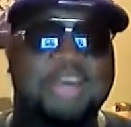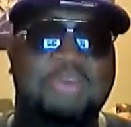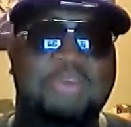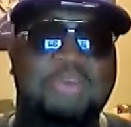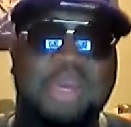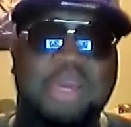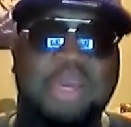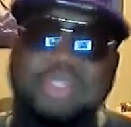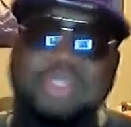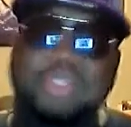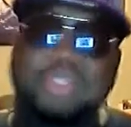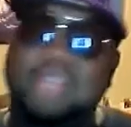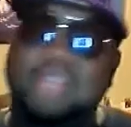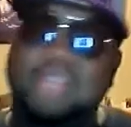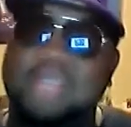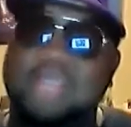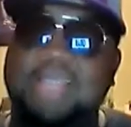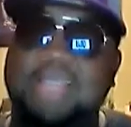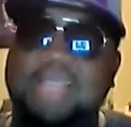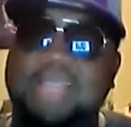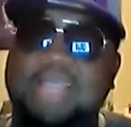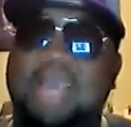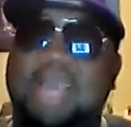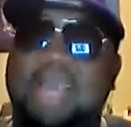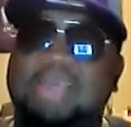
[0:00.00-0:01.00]
But at the same
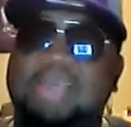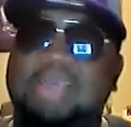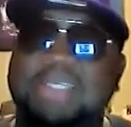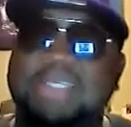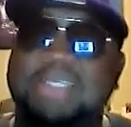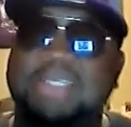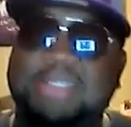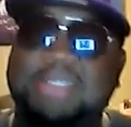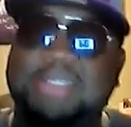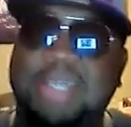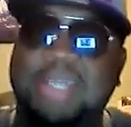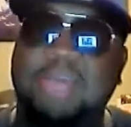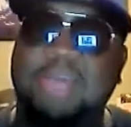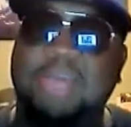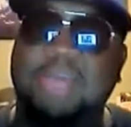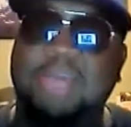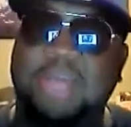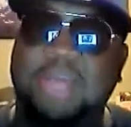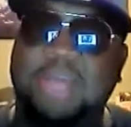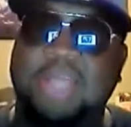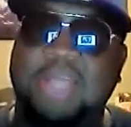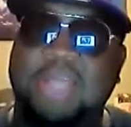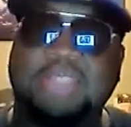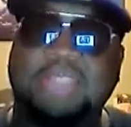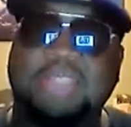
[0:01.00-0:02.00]
time, he's still
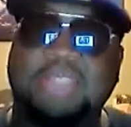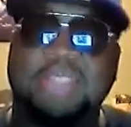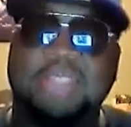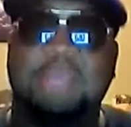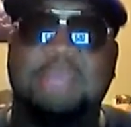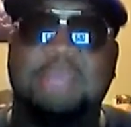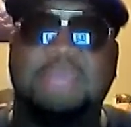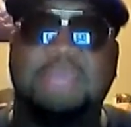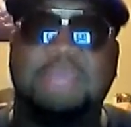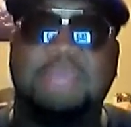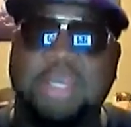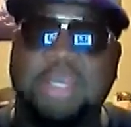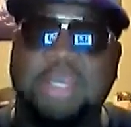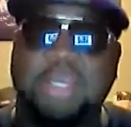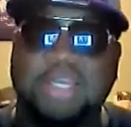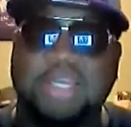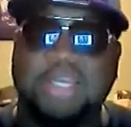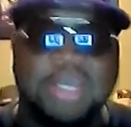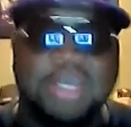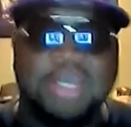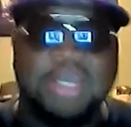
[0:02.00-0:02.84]
not accepting